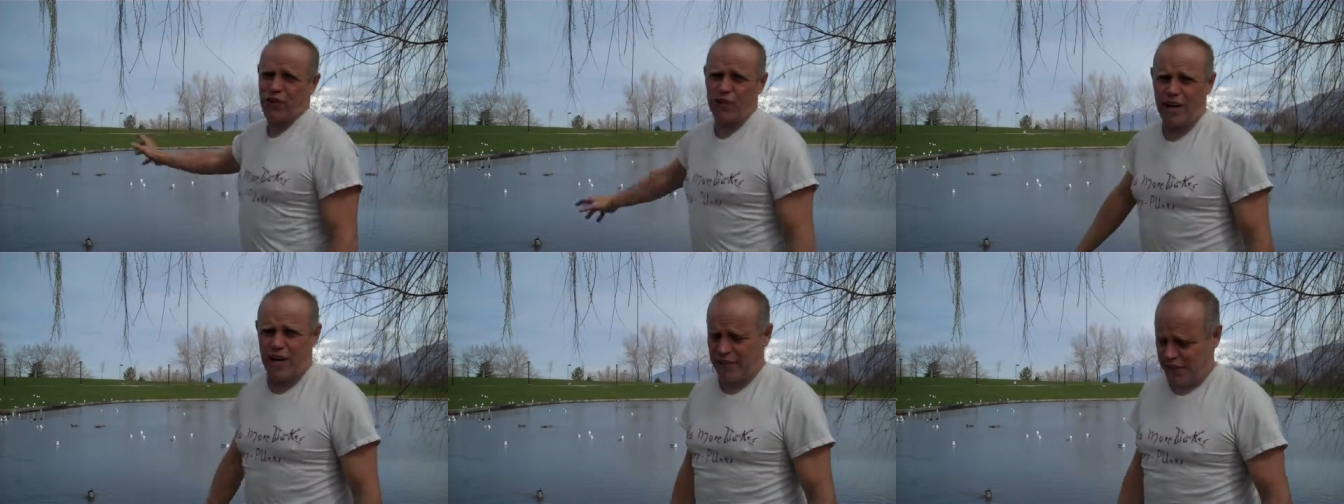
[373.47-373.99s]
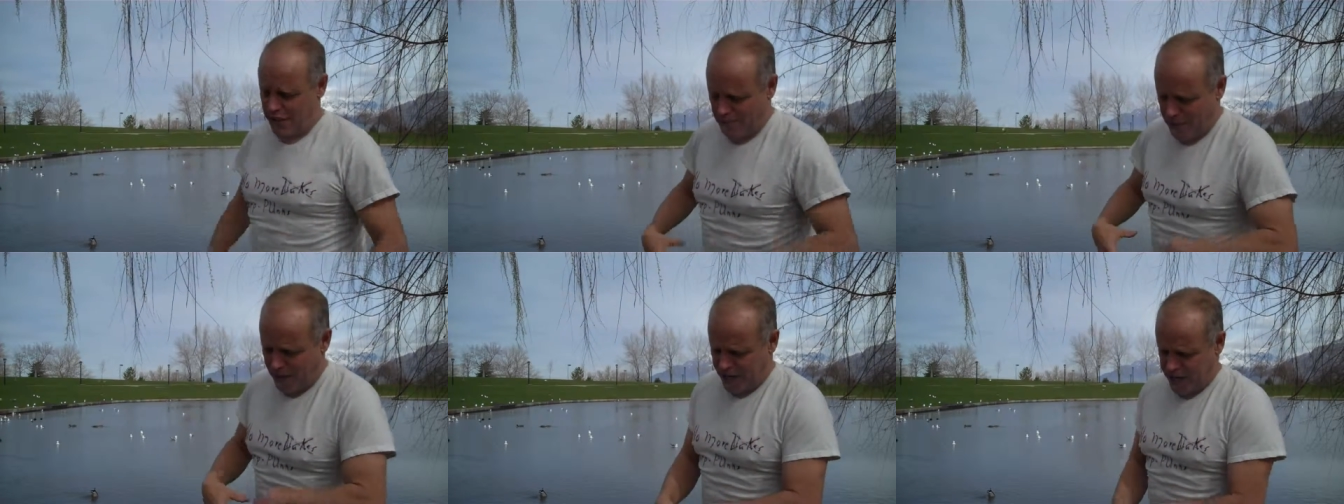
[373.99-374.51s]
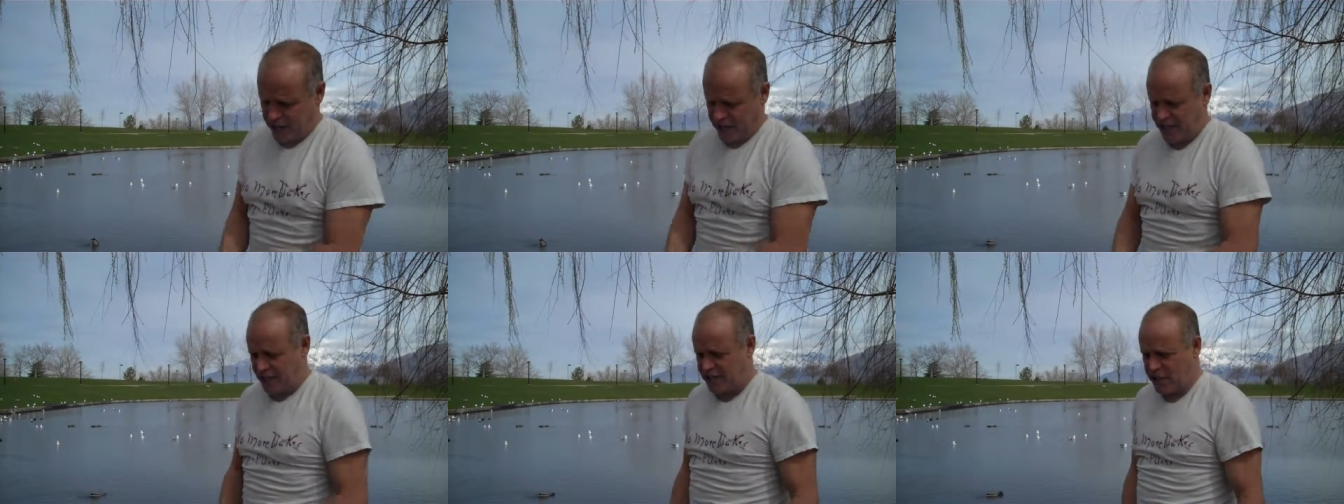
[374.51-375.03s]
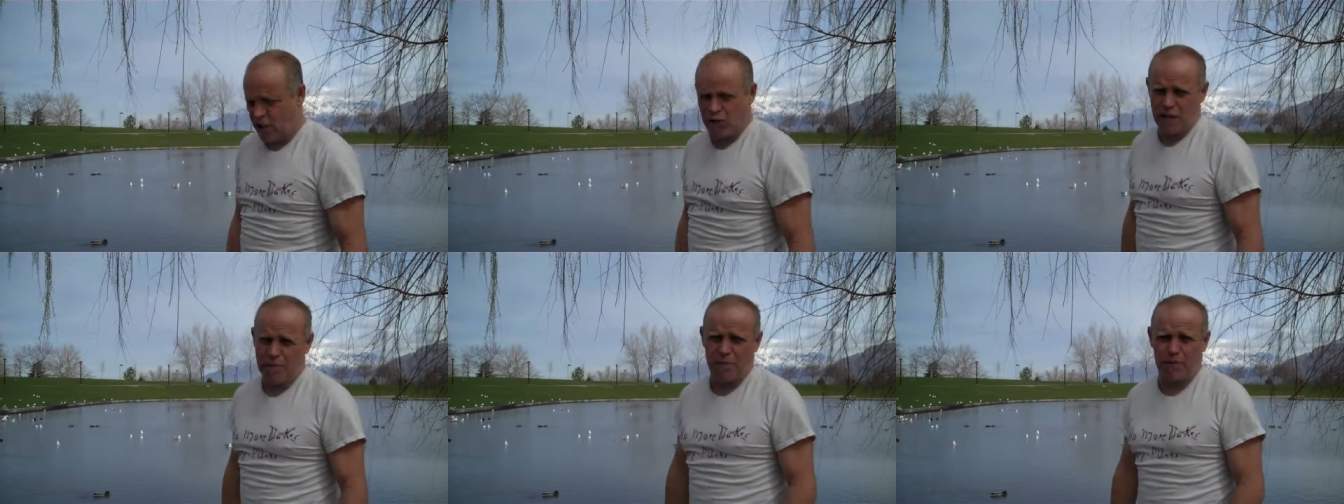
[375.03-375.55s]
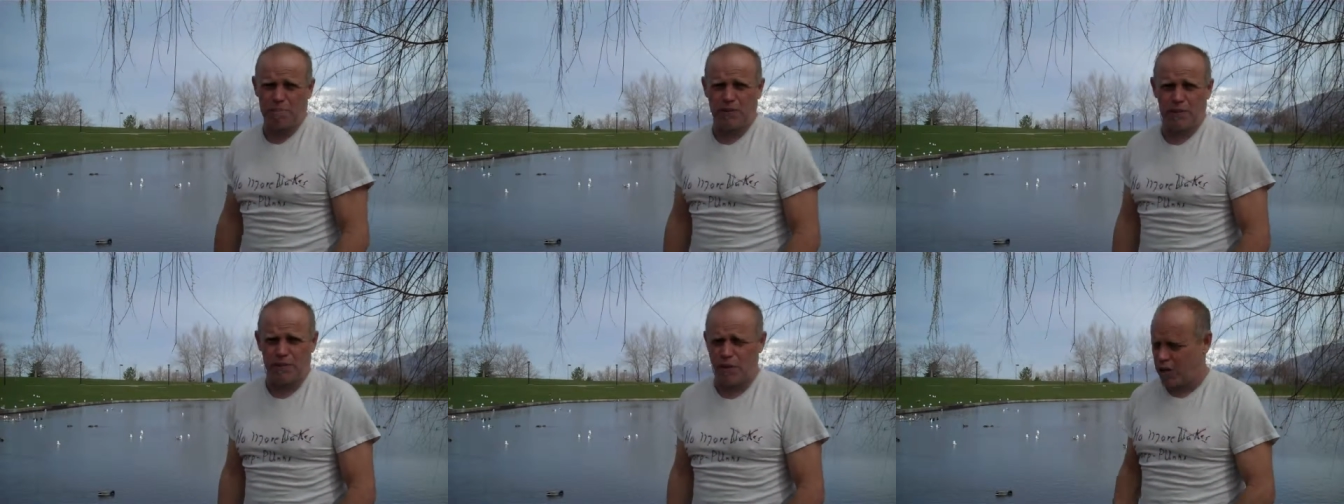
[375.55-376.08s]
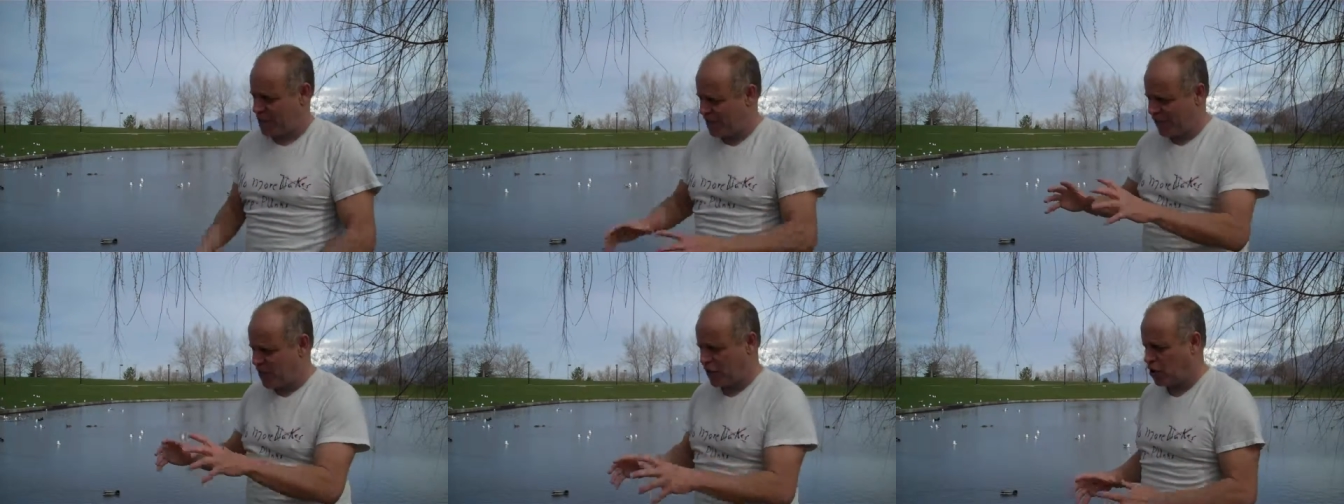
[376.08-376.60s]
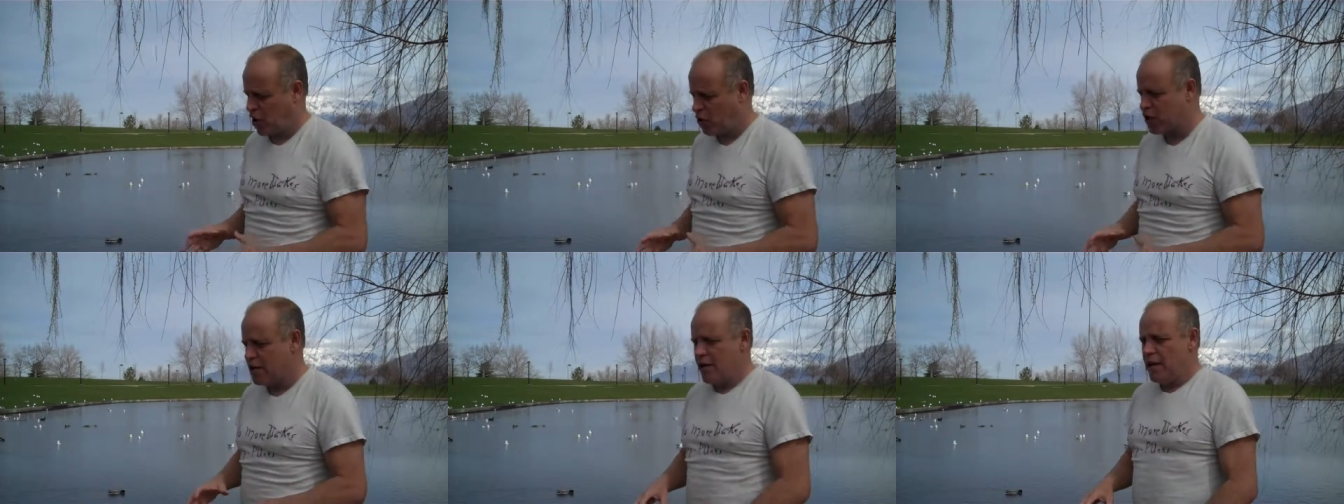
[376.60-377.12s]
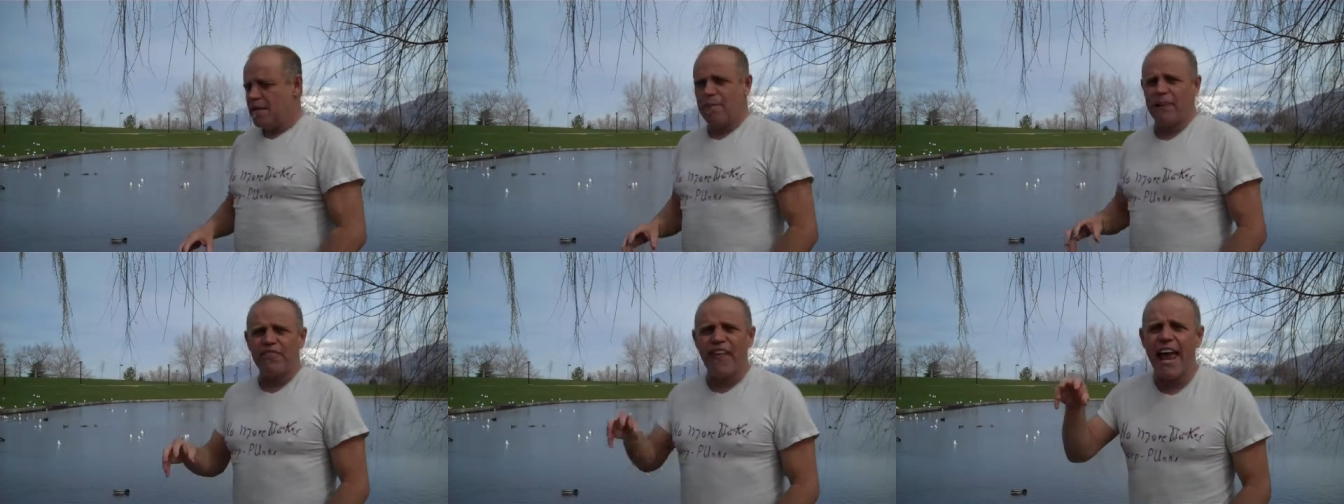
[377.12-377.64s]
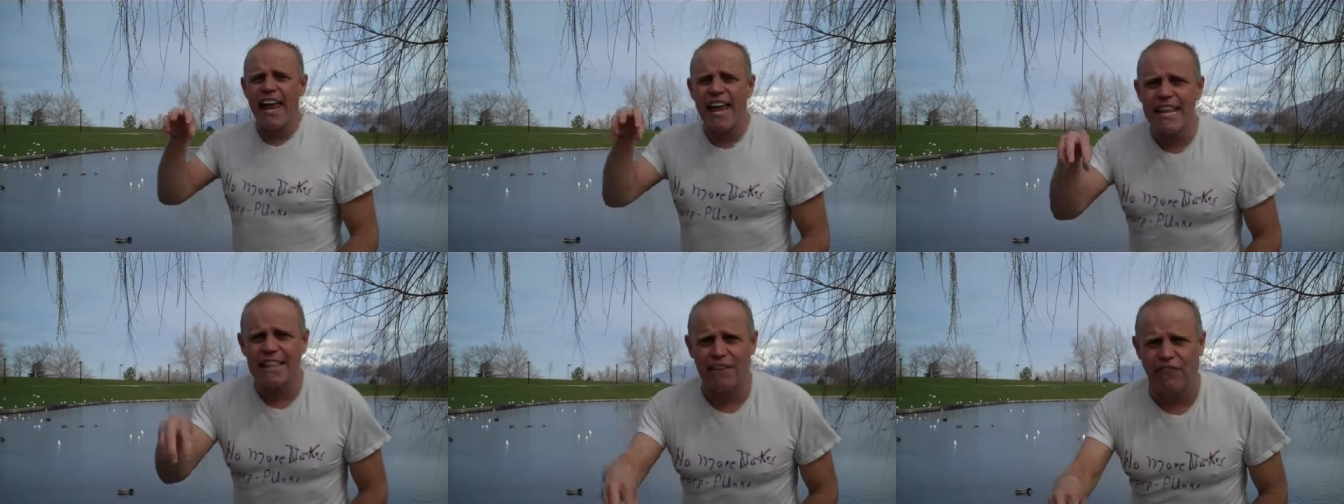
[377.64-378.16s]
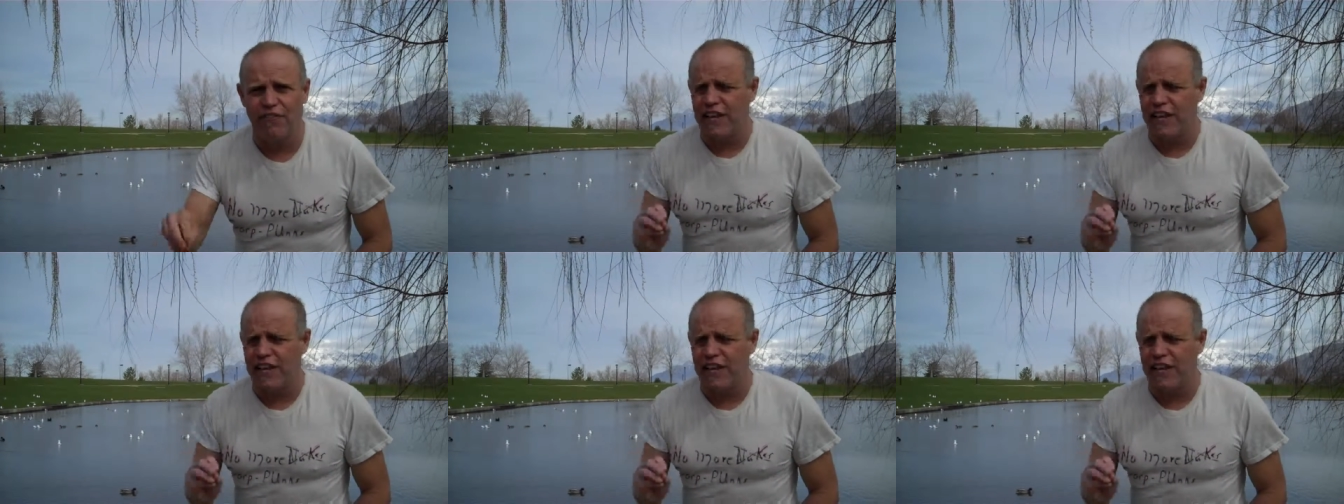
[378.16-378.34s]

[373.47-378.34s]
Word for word: floating around there. Their bodies are getting soaked up with the plutonium. They're close. But they eat the